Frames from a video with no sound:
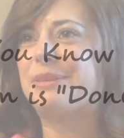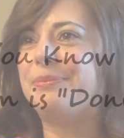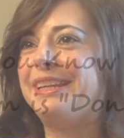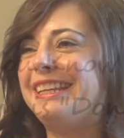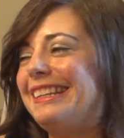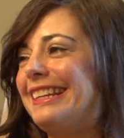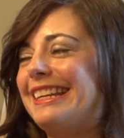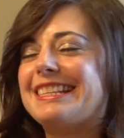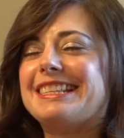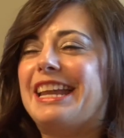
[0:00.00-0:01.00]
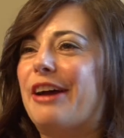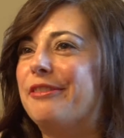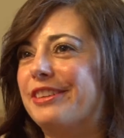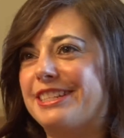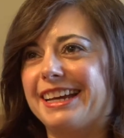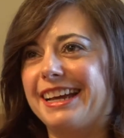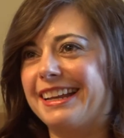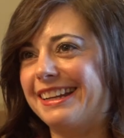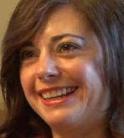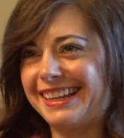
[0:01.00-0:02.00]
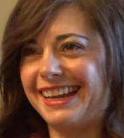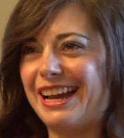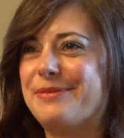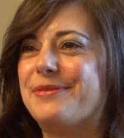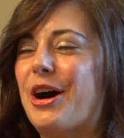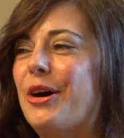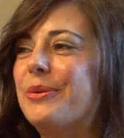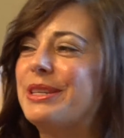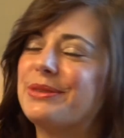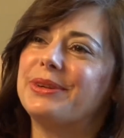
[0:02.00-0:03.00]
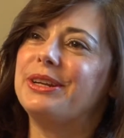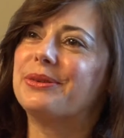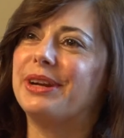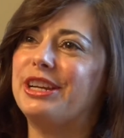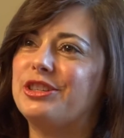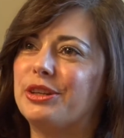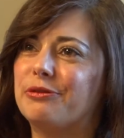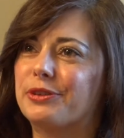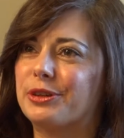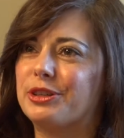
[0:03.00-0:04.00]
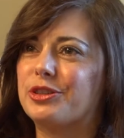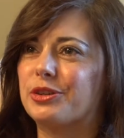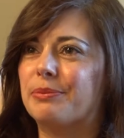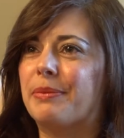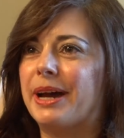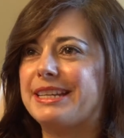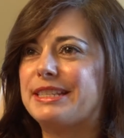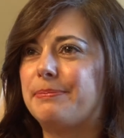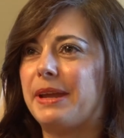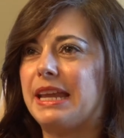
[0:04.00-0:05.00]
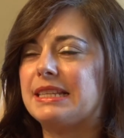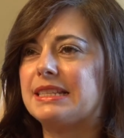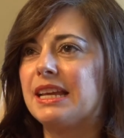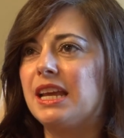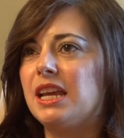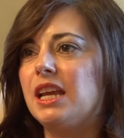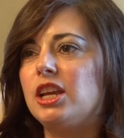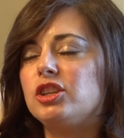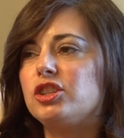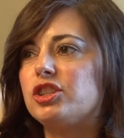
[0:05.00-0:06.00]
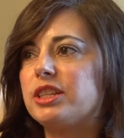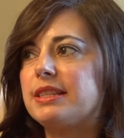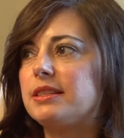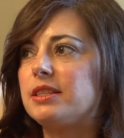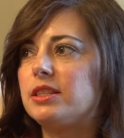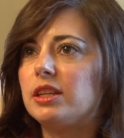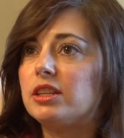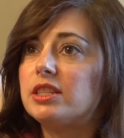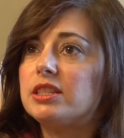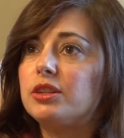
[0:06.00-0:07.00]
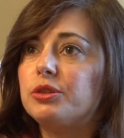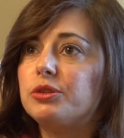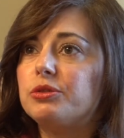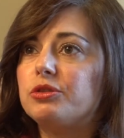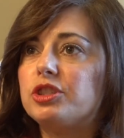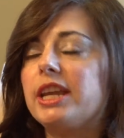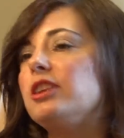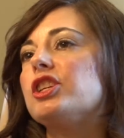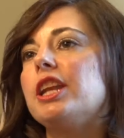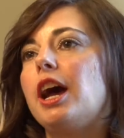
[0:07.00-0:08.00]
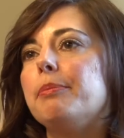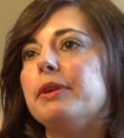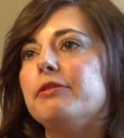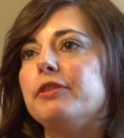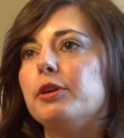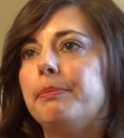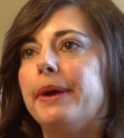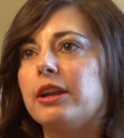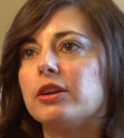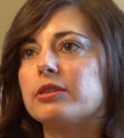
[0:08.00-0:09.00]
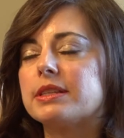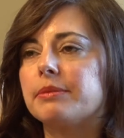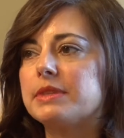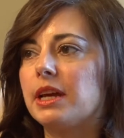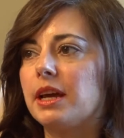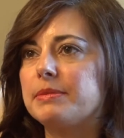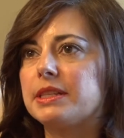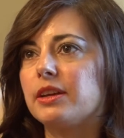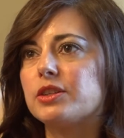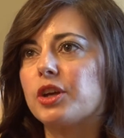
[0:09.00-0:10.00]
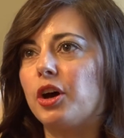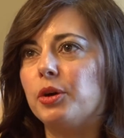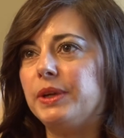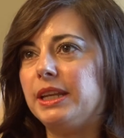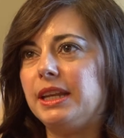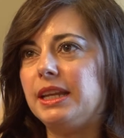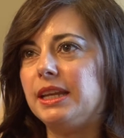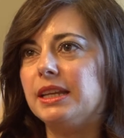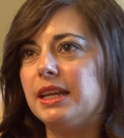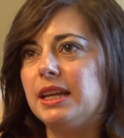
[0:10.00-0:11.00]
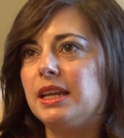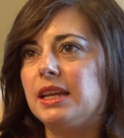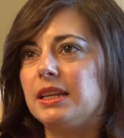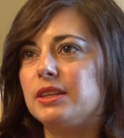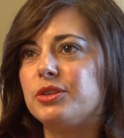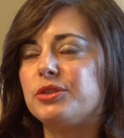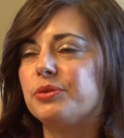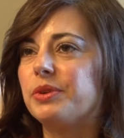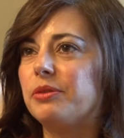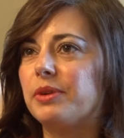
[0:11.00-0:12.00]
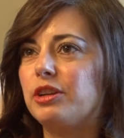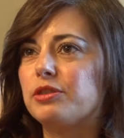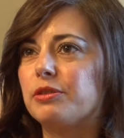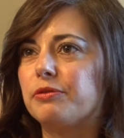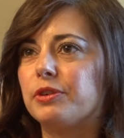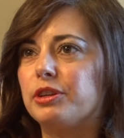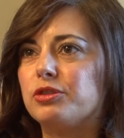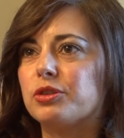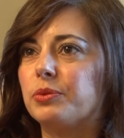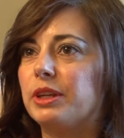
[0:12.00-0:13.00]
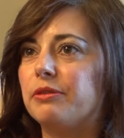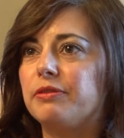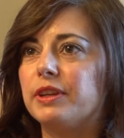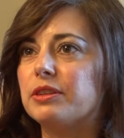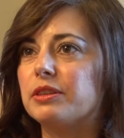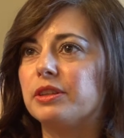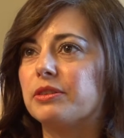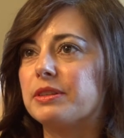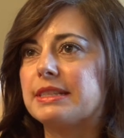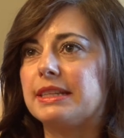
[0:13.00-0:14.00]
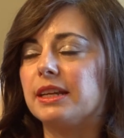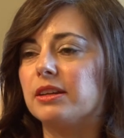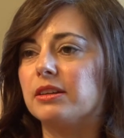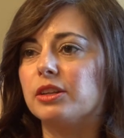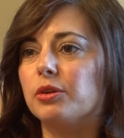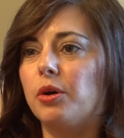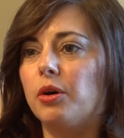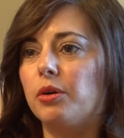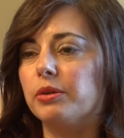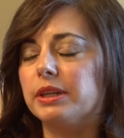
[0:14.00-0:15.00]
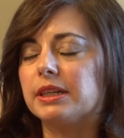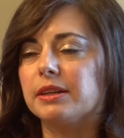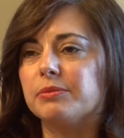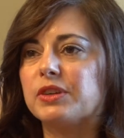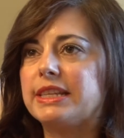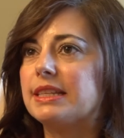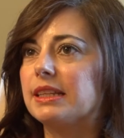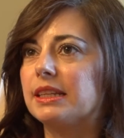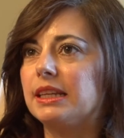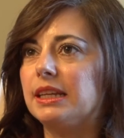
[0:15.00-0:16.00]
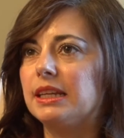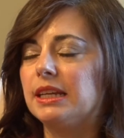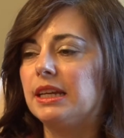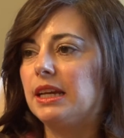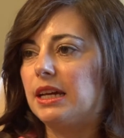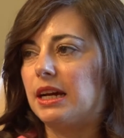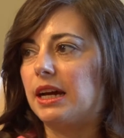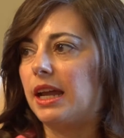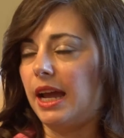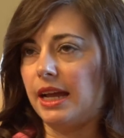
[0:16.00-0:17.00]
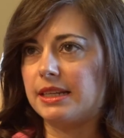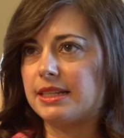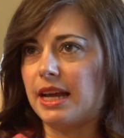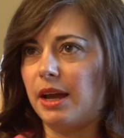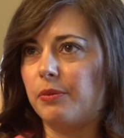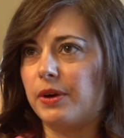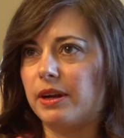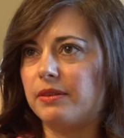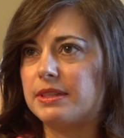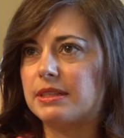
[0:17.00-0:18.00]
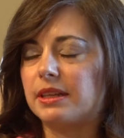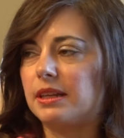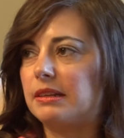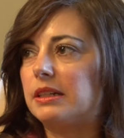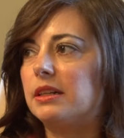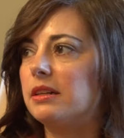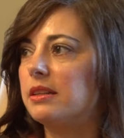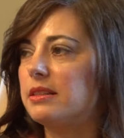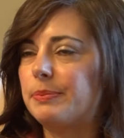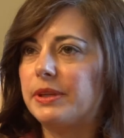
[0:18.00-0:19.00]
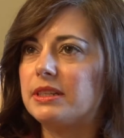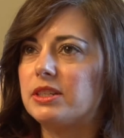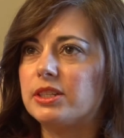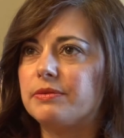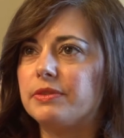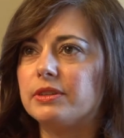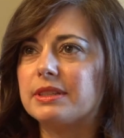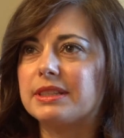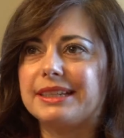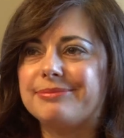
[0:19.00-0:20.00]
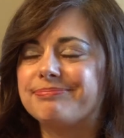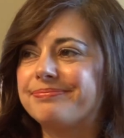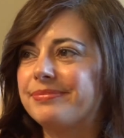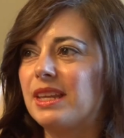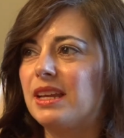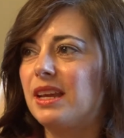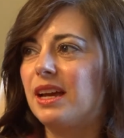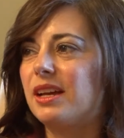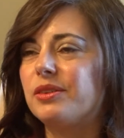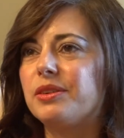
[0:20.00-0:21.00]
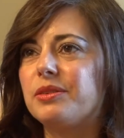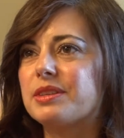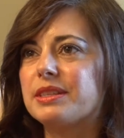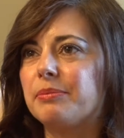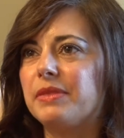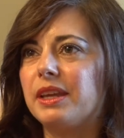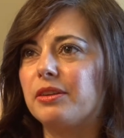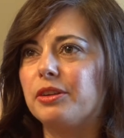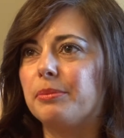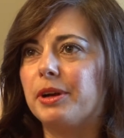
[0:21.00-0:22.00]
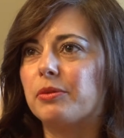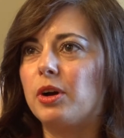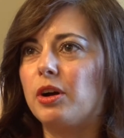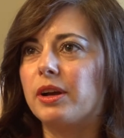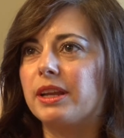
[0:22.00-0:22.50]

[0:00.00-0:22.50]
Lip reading: To me, it's never done. I'm always rearranging furniture in my space just to change it up and feel better. Sometimes that's all we need, is to rearrange the furniture when it feels a little stale and a little old. Recently, I had a time where I was like, oh, this place just feels like, I don't know, there's something a little bit wrong.